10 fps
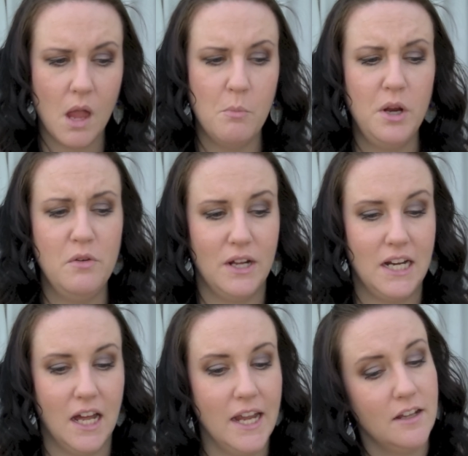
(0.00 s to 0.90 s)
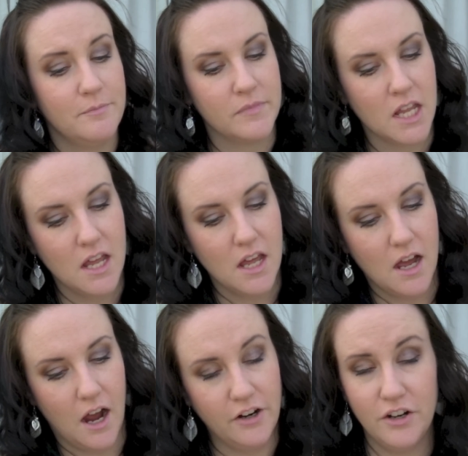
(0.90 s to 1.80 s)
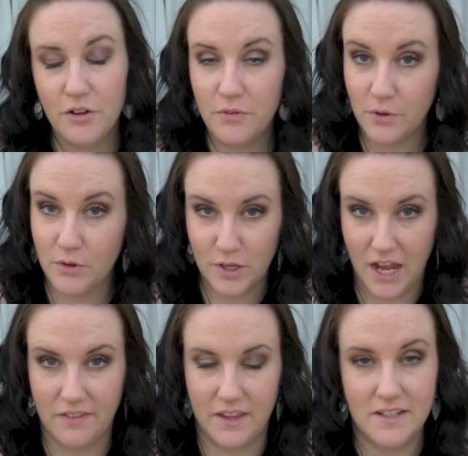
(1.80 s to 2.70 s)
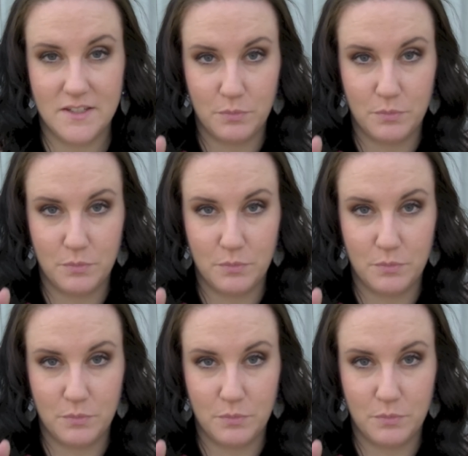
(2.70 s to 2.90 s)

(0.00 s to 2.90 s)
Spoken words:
And what I really like, I don't know if you all get this,